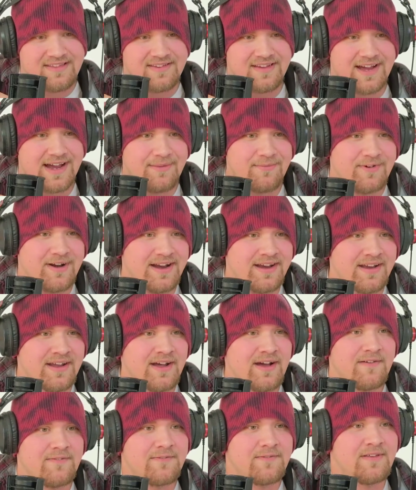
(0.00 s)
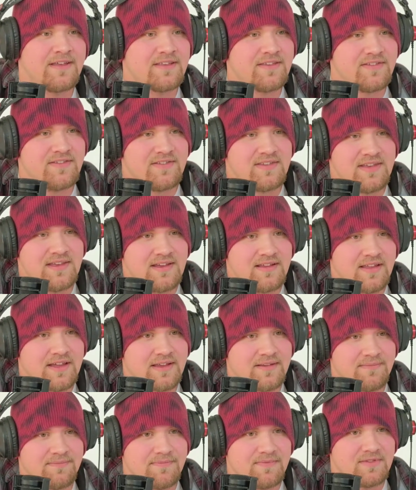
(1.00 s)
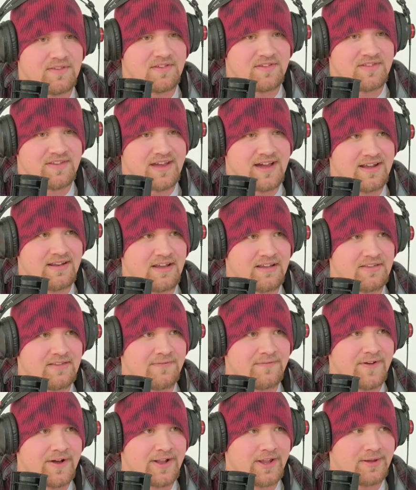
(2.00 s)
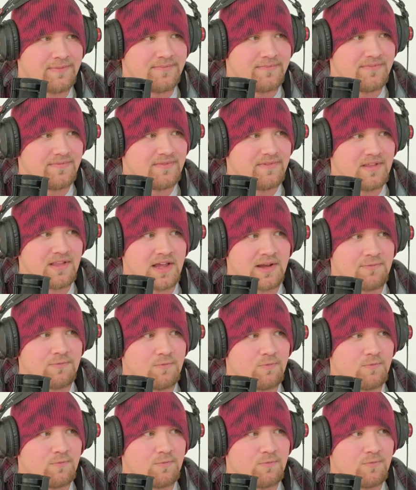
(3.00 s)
time right now for like to see like this town like develop. Like